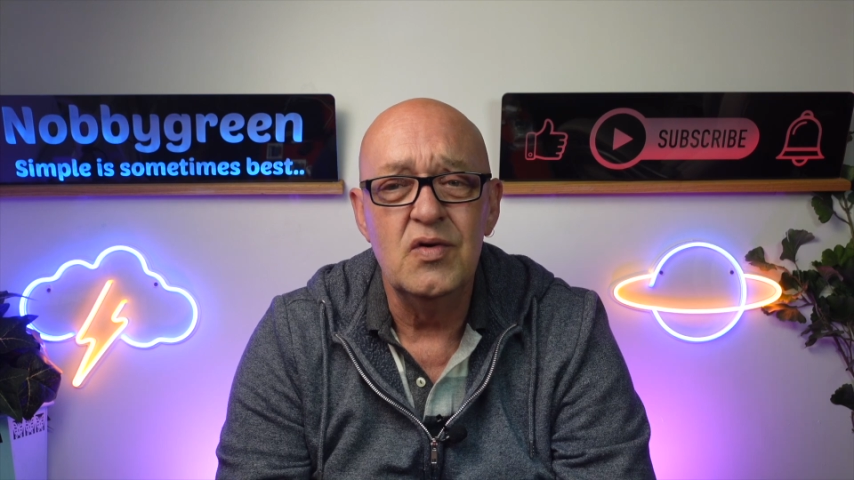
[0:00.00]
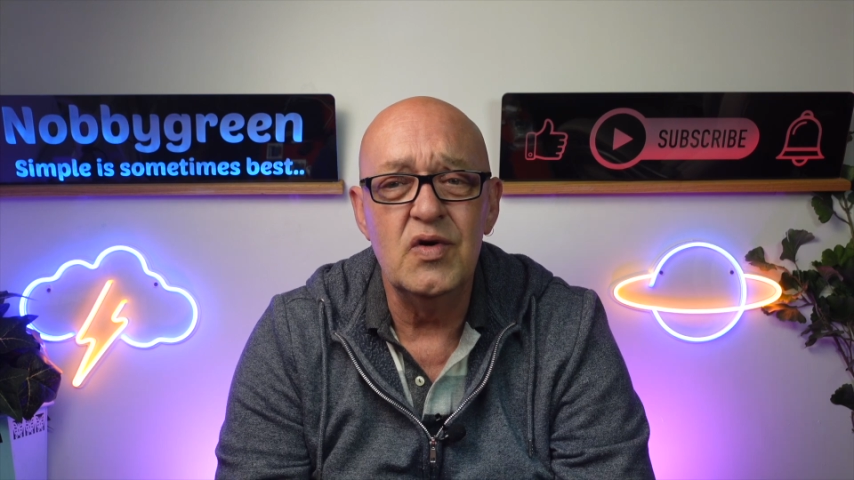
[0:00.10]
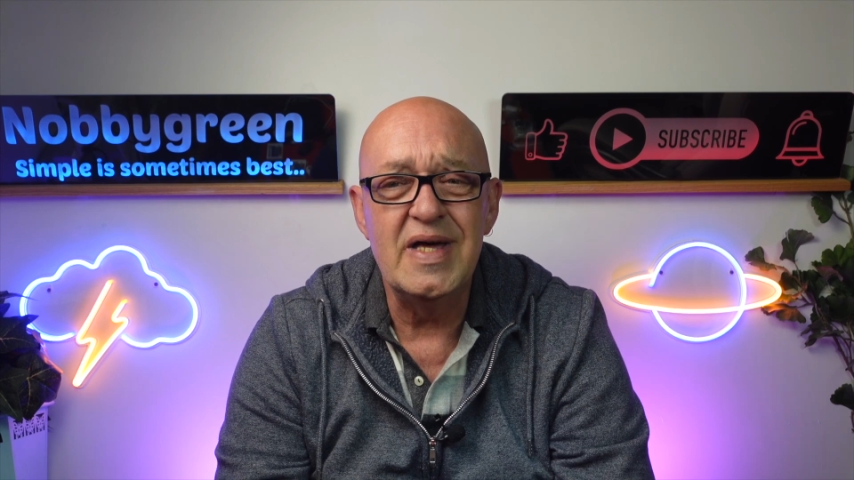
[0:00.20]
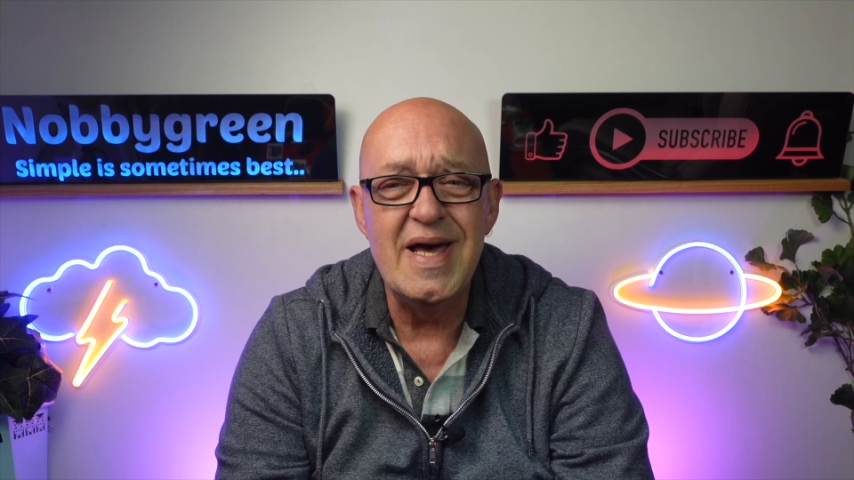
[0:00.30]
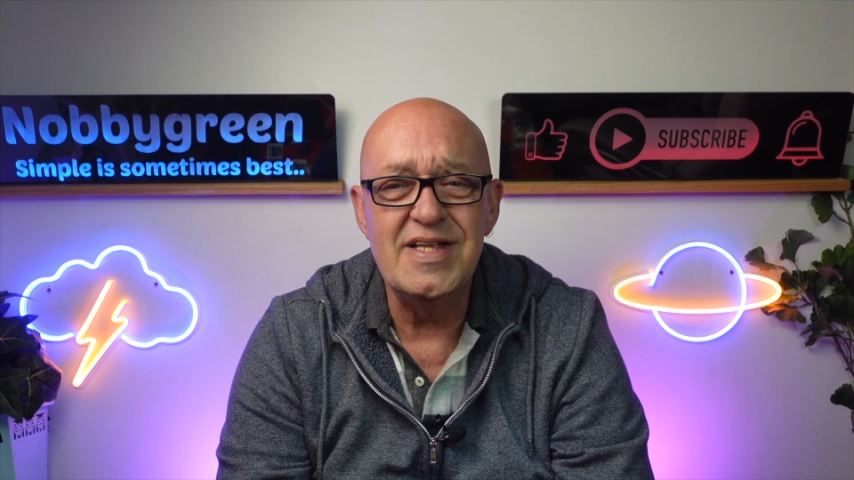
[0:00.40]

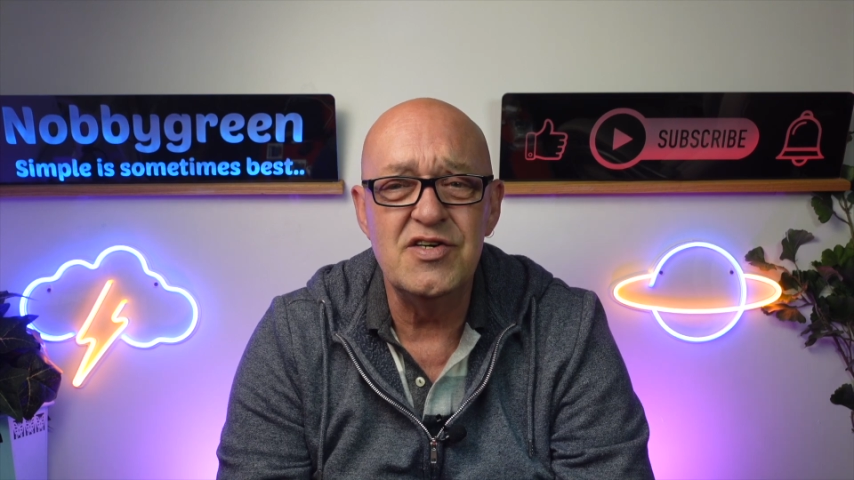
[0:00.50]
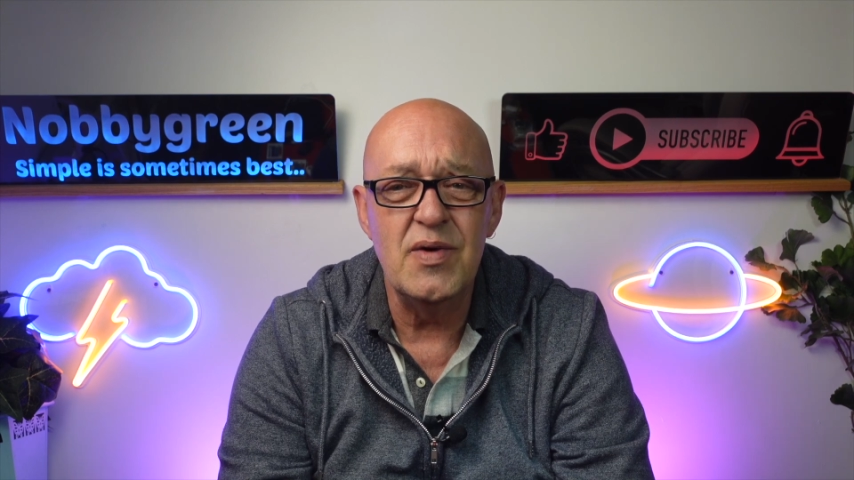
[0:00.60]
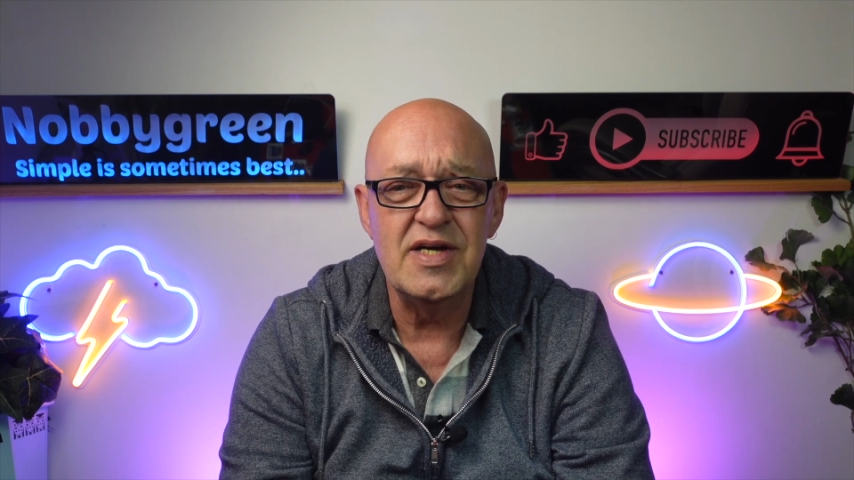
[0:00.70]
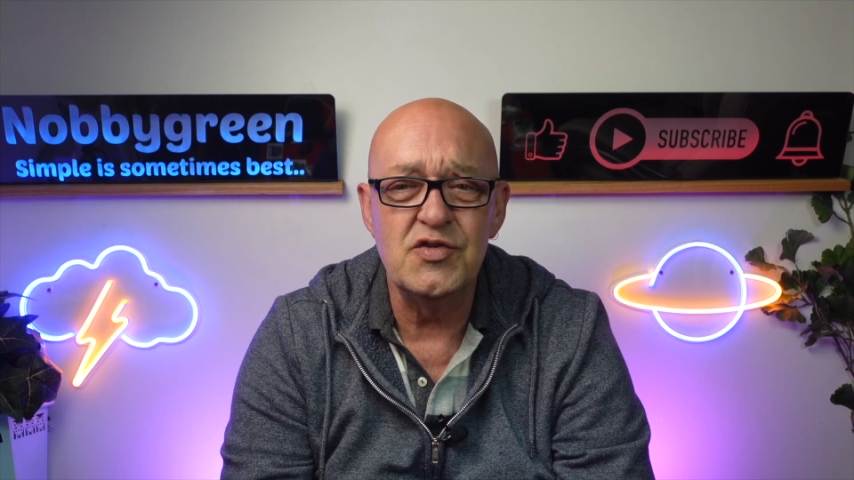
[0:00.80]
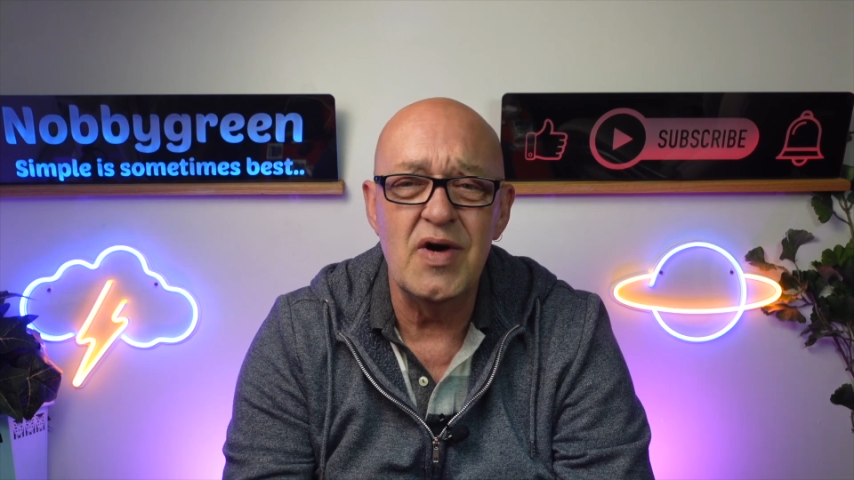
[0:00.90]
or the Air
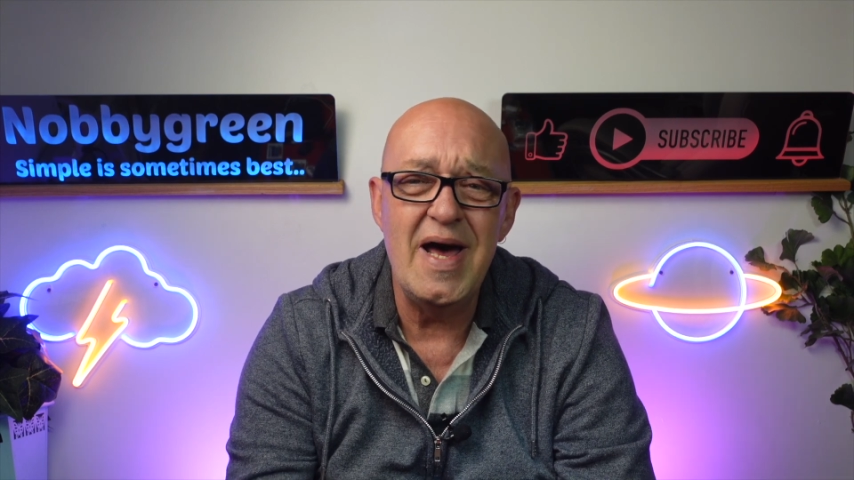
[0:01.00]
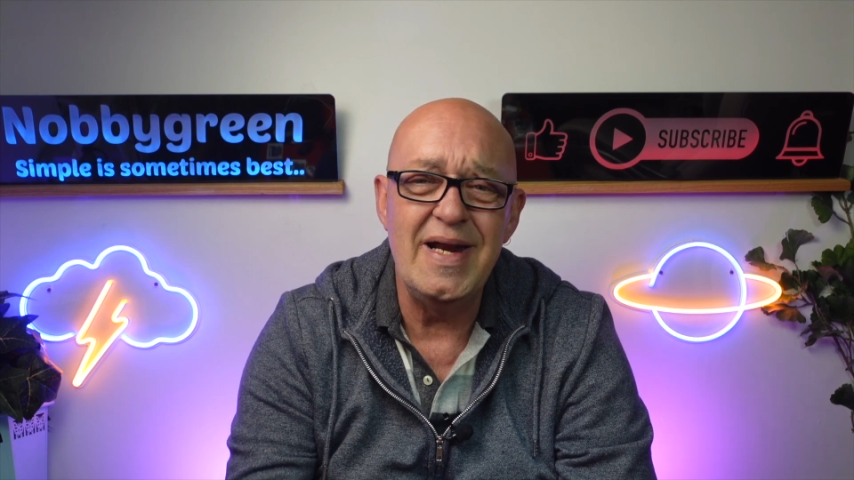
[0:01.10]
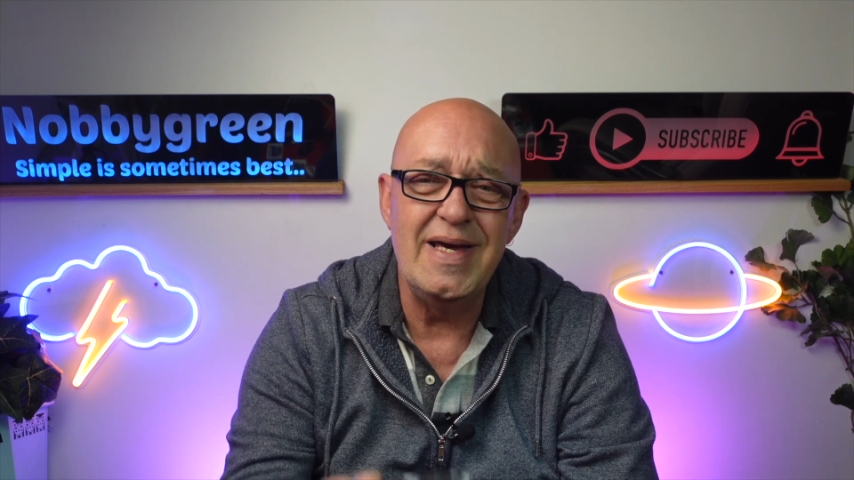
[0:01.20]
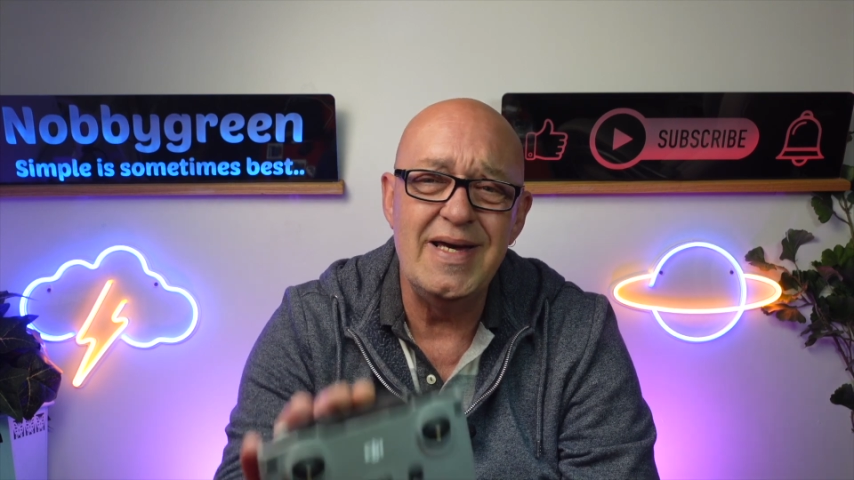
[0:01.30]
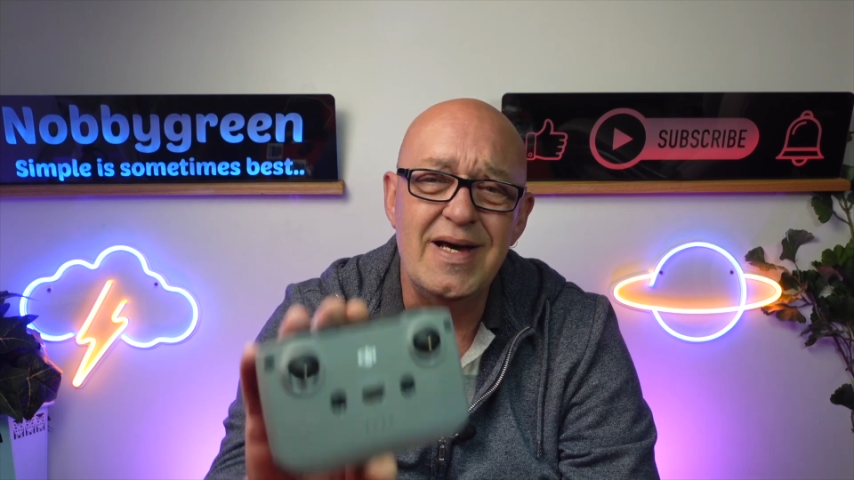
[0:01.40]
2S or
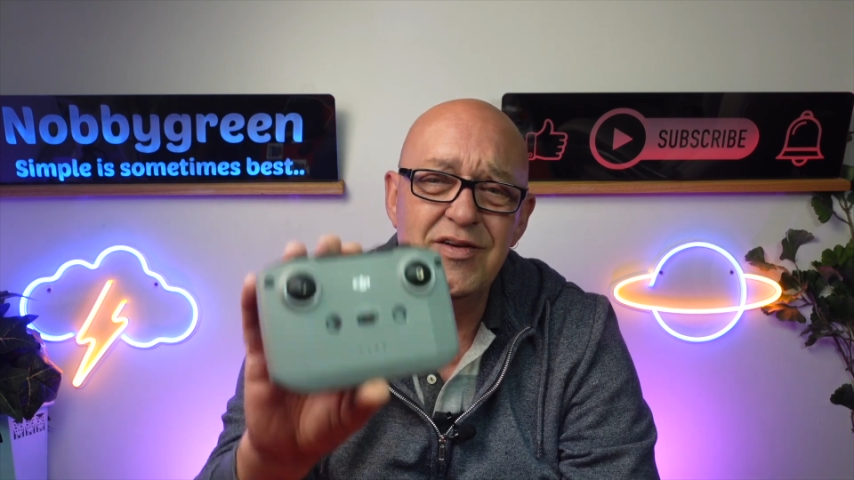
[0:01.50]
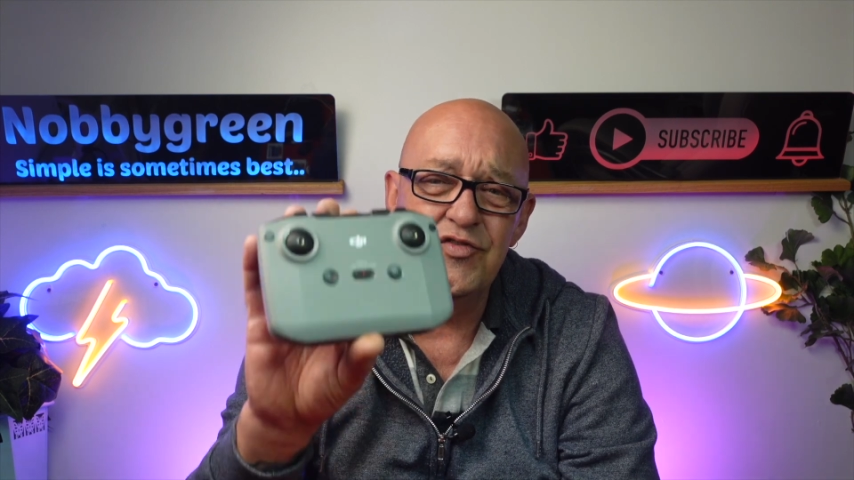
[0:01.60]
any